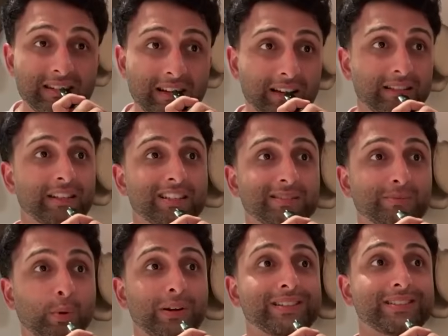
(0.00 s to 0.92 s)
At this
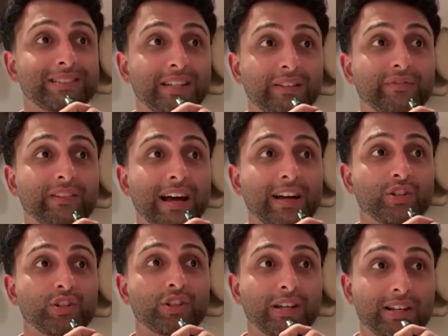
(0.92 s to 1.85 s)
point, Steve
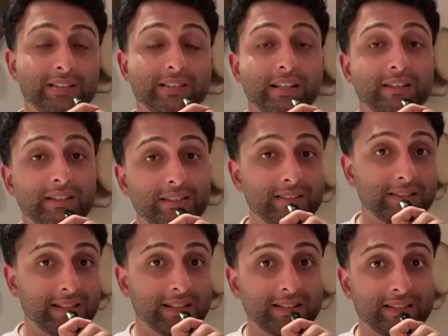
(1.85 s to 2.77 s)
Nash is, at
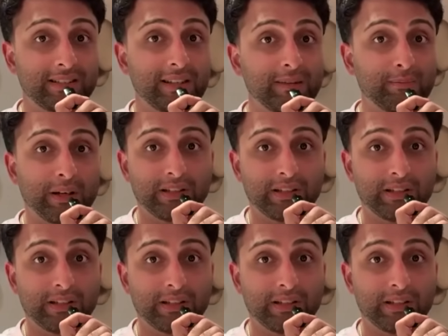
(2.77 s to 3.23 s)
least this team,